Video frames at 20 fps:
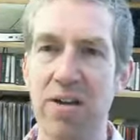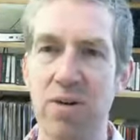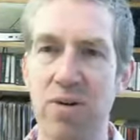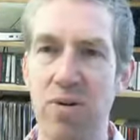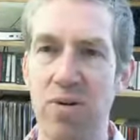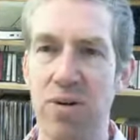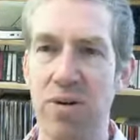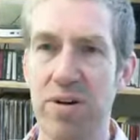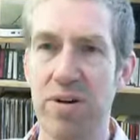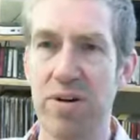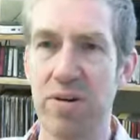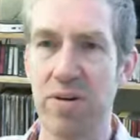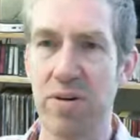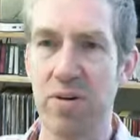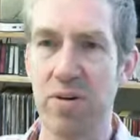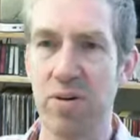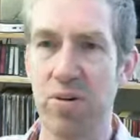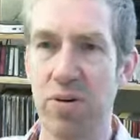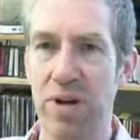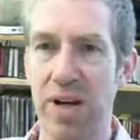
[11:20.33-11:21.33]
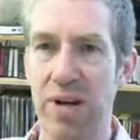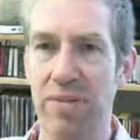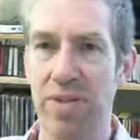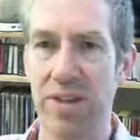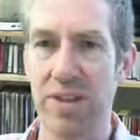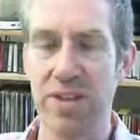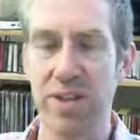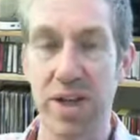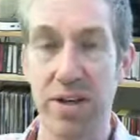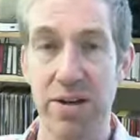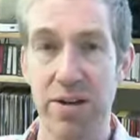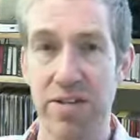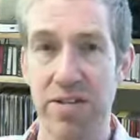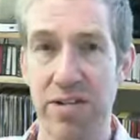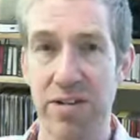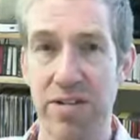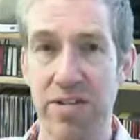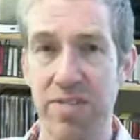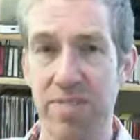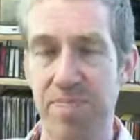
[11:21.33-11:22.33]
or whatever the genus
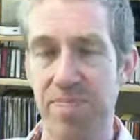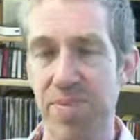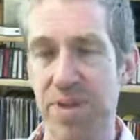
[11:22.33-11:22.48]
is.